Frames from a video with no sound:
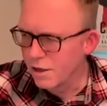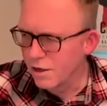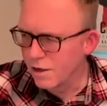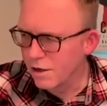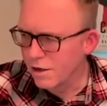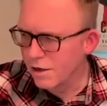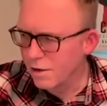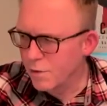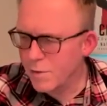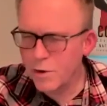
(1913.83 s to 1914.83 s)

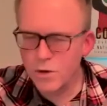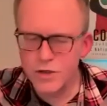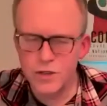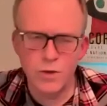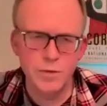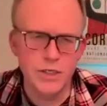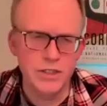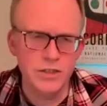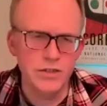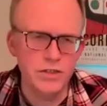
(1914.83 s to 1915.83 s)
Baby, What You Want Me
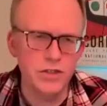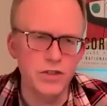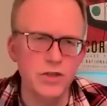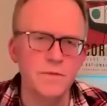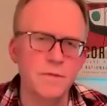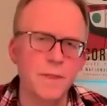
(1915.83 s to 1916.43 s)
to Do.